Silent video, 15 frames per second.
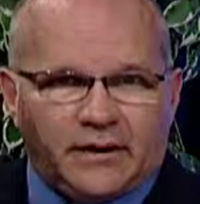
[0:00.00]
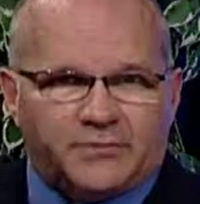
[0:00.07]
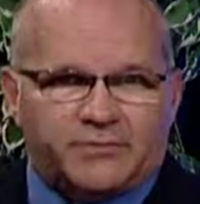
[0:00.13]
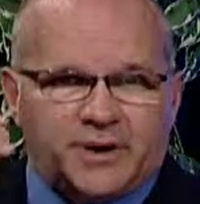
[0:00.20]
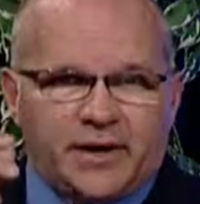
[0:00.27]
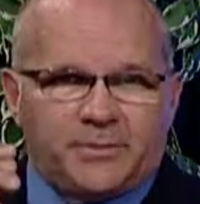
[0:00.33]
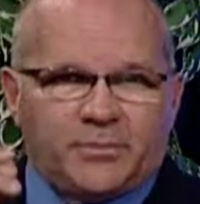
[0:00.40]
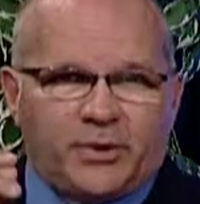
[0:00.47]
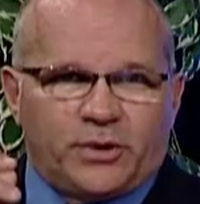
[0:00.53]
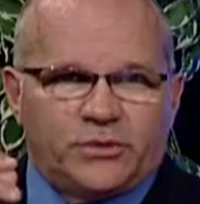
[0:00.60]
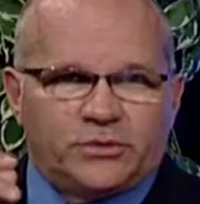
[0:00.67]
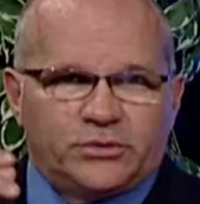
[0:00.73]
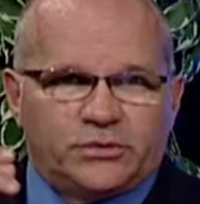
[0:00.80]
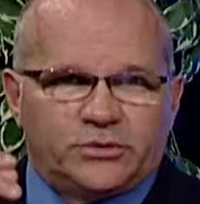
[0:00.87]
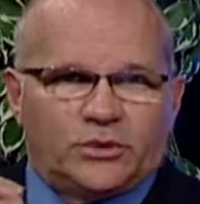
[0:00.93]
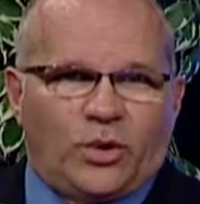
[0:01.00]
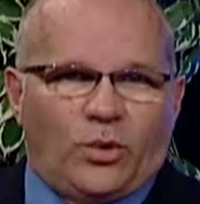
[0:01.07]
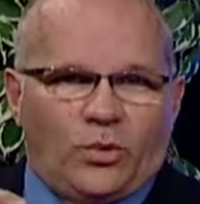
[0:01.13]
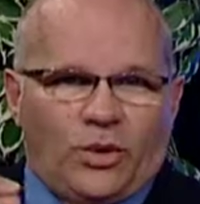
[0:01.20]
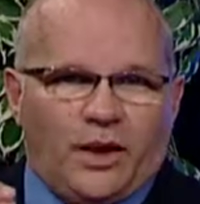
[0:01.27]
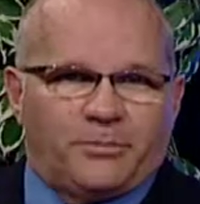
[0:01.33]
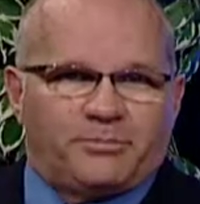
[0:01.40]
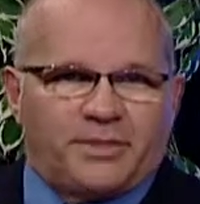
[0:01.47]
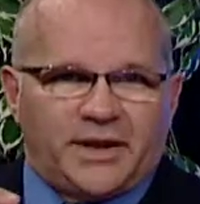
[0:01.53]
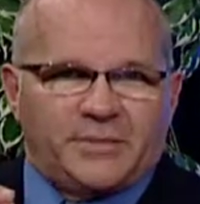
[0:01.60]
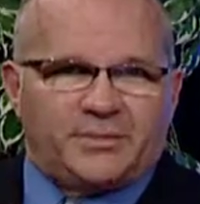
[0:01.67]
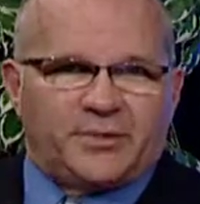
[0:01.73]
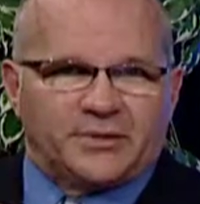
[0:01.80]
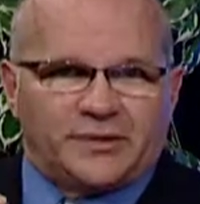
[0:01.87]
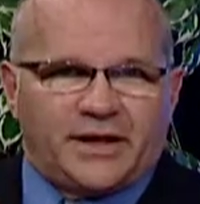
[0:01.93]
of people who don't want
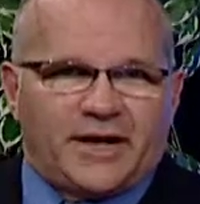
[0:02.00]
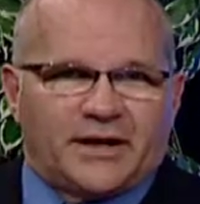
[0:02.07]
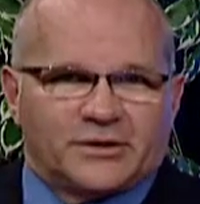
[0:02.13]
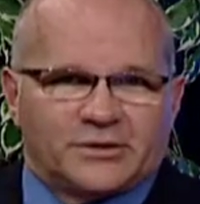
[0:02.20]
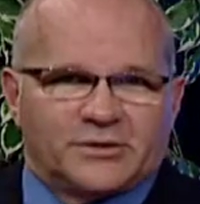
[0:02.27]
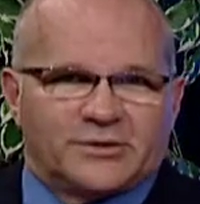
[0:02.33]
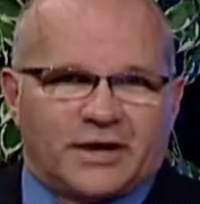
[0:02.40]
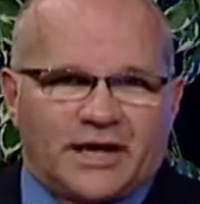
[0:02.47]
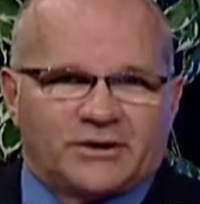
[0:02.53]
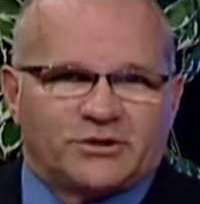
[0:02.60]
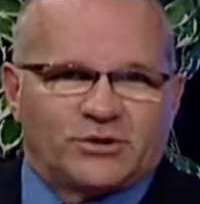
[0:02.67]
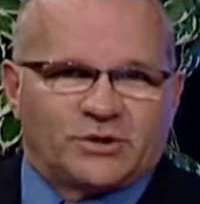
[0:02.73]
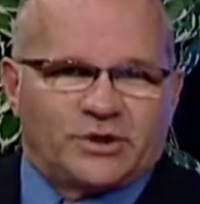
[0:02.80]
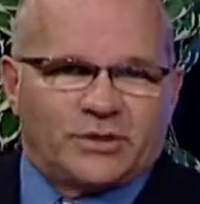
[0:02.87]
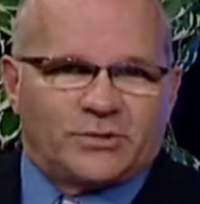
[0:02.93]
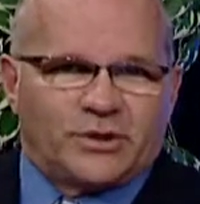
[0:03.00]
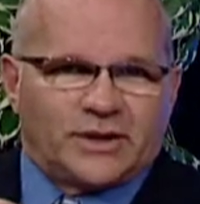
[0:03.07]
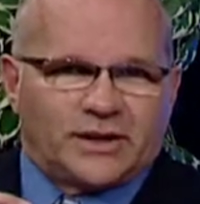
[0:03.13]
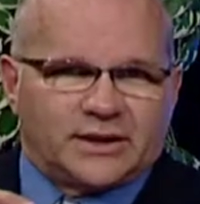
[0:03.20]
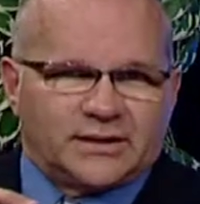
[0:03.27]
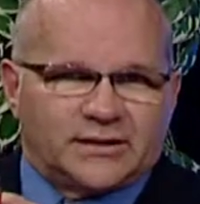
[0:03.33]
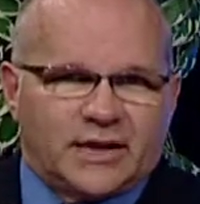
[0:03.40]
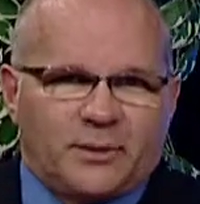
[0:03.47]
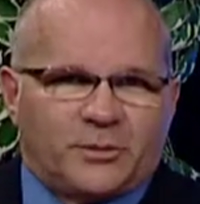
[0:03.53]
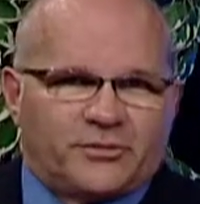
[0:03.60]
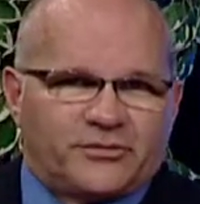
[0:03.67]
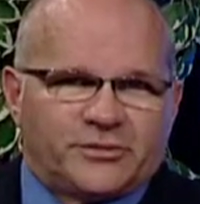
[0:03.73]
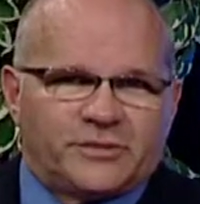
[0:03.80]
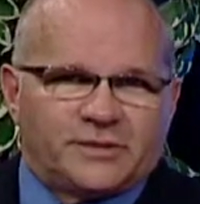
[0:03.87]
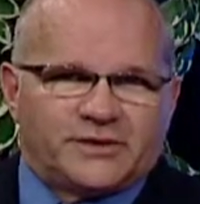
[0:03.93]
people to exercise their liberty, and it's coming
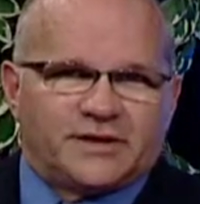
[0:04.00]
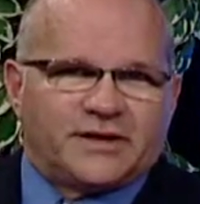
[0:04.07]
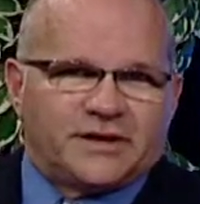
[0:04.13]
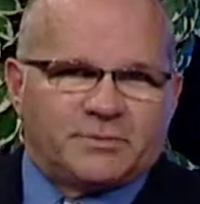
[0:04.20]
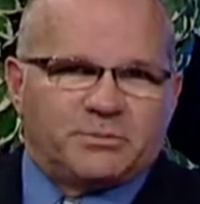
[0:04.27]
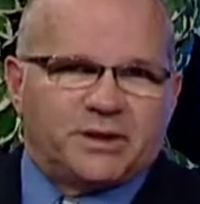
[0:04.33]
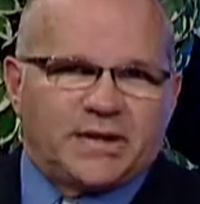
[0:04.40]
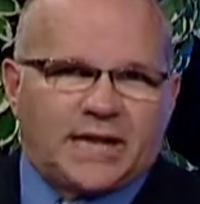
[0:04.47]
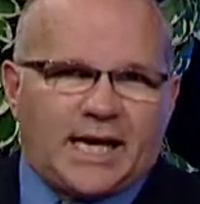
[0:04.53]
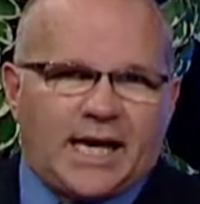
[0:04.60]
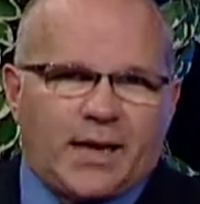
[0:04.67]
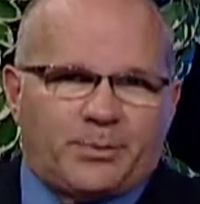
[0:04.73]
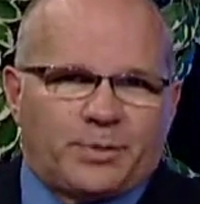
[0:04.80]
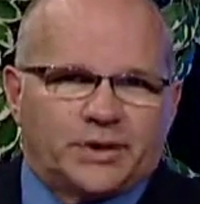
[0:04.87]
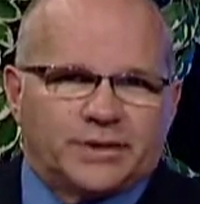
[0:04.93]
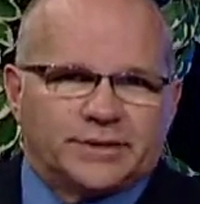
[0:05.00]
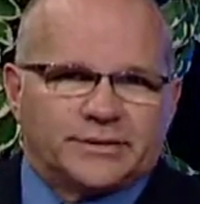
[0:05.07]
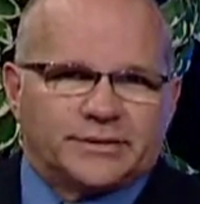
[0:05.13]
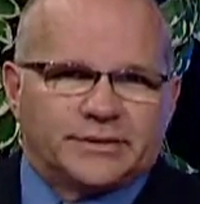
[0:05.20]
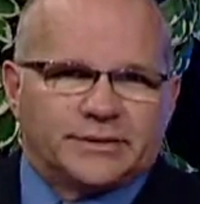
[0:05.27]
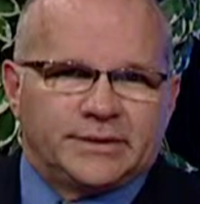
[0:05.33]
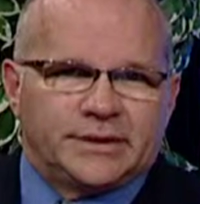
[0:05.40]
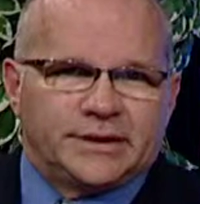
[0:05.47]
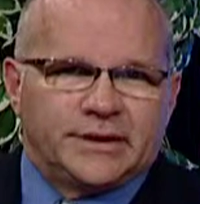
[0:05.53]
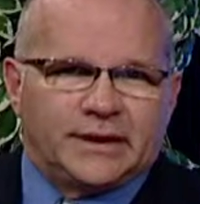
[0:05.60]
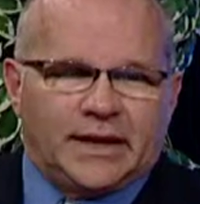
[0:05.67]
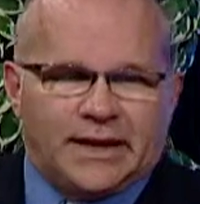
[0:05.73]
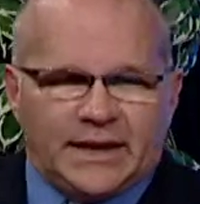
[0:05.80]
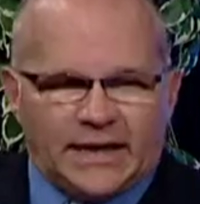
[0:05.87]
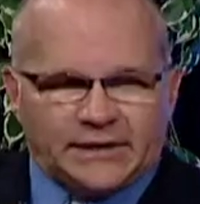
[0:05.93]
from the city of Minneapolis.
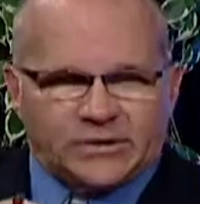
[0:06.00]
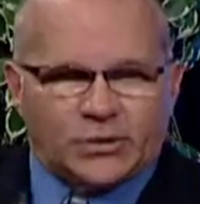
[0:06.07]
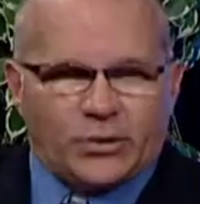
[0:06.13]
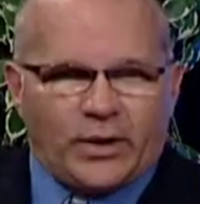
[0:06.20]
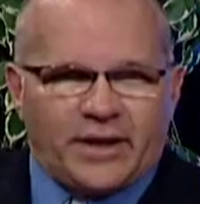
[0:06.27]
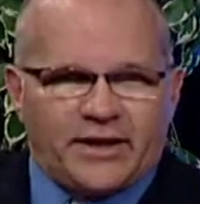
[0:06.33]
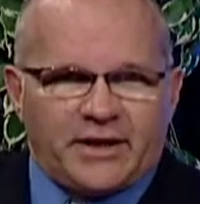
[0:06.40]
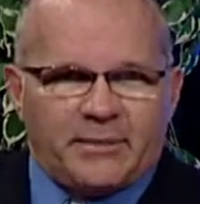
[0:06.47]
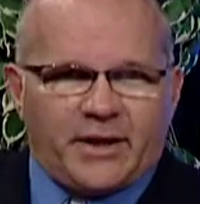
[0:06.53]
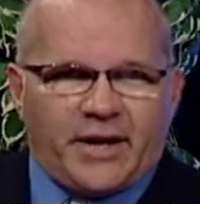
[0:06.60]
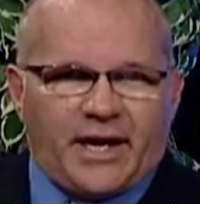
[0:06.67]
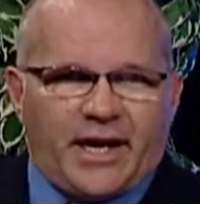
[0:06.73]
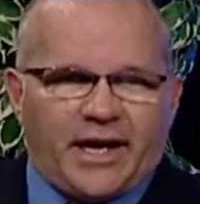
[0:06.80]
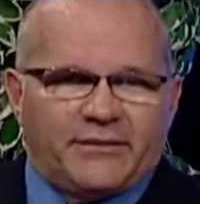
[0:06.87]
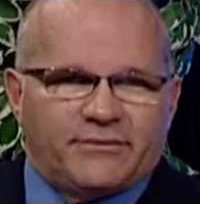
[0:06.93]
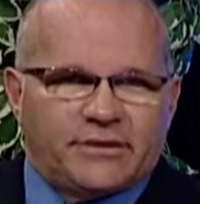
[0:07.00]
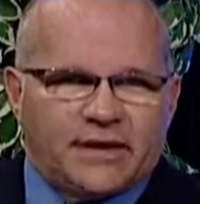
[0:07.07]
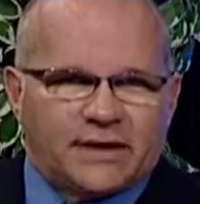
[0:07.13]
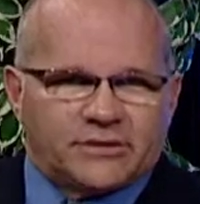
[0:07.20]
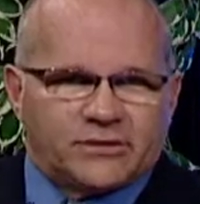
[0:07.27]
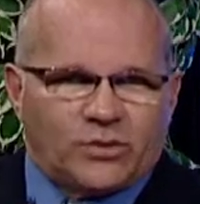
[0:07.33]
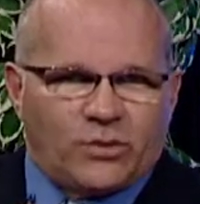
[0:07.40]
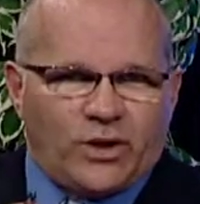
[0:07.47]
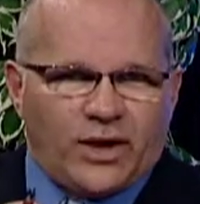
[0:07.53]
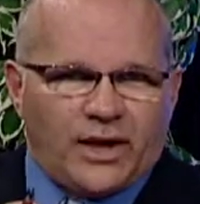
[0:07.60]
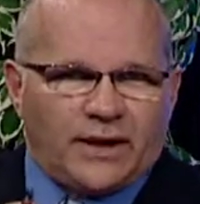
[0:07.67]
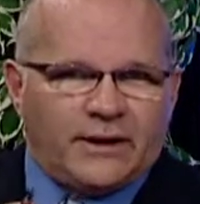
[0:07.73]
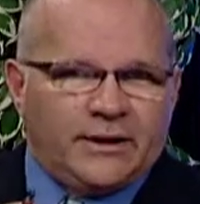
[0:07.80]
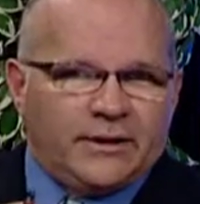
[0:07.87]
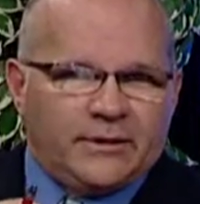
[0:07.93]
And that's the way they behave, and that's the
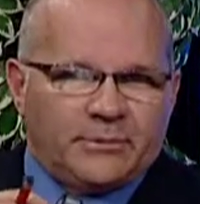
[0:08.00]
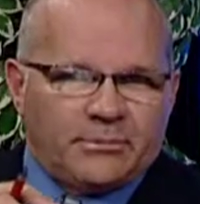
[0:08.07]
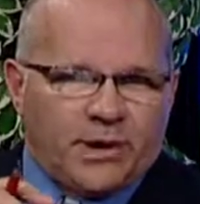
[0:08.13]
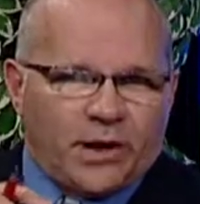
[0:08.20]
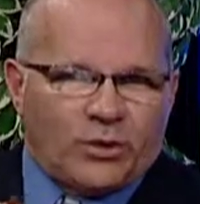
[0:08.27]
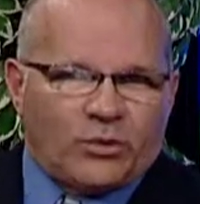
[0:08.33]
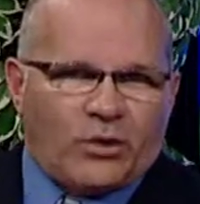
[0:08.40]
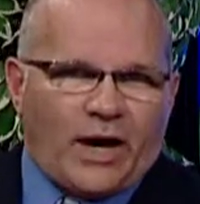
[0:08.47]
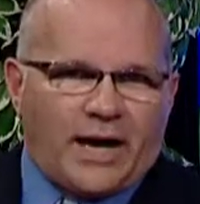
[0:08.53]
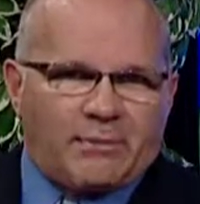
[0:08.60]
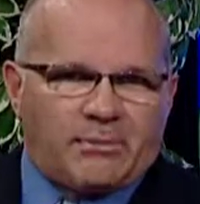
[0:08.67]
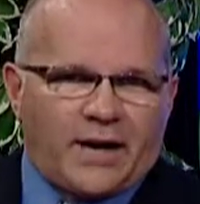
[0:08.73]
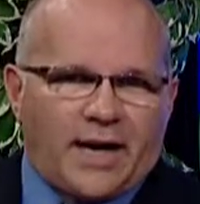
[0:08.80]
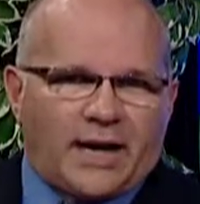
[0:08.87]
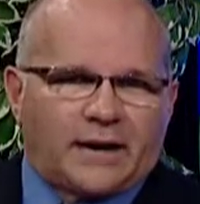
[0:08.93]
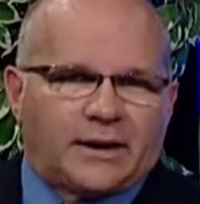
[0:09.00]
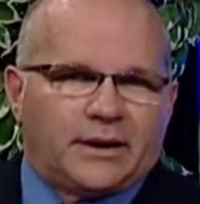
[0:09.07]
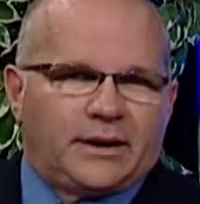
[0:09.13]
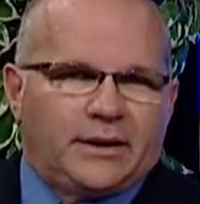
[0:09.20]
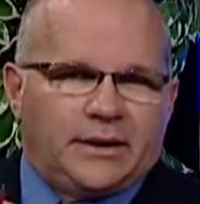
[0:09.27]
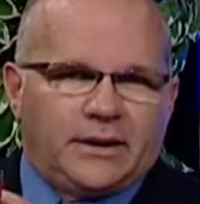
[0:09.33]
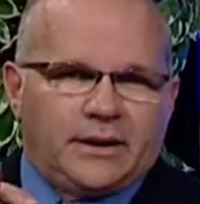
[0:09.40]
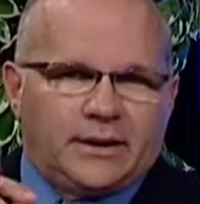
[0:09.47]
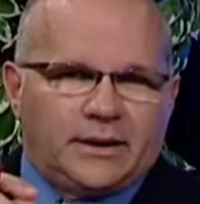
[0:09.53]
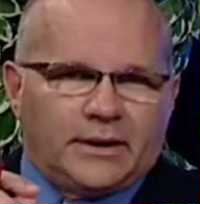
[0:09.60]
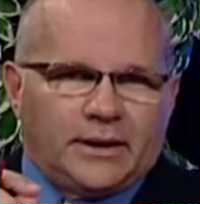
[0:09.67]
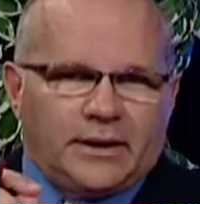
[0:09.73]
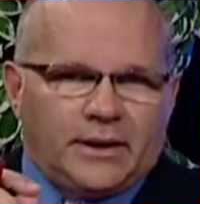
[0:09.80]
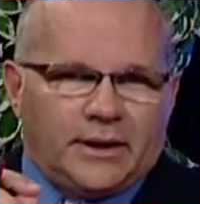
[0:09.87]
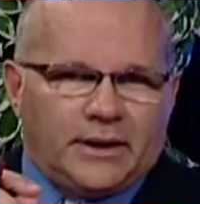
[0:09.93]
way Mayor Rybeck
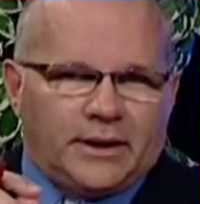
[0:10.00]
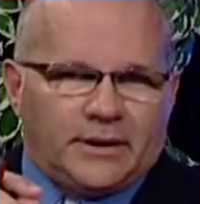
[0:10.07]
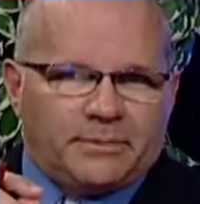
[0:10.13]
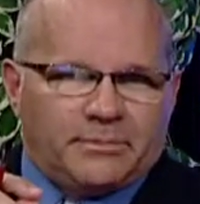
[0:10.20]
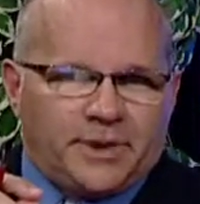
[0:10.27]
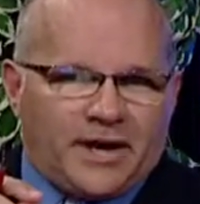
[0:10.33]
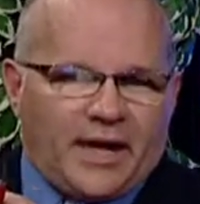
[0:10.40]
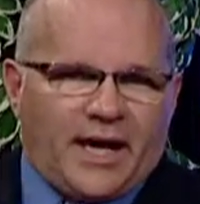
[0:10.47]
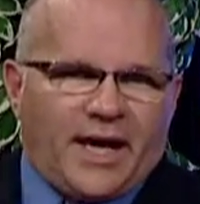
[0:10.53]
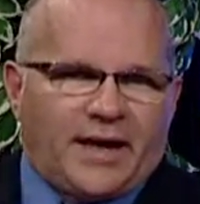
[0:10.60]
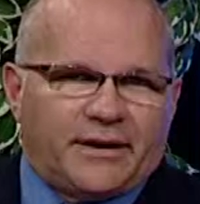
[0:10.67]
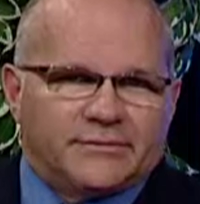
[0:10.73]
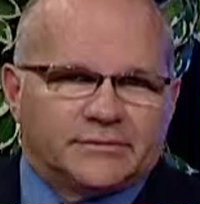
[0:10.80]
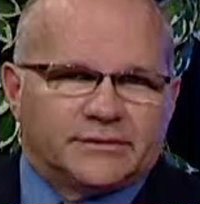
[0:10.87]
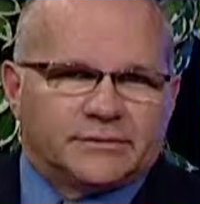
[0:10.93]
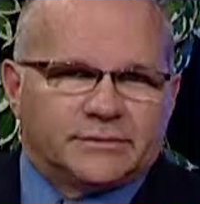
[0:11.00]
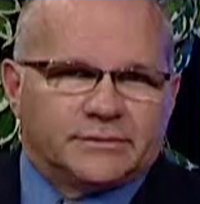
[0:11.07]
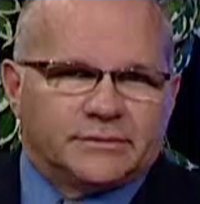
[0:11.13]
behaves.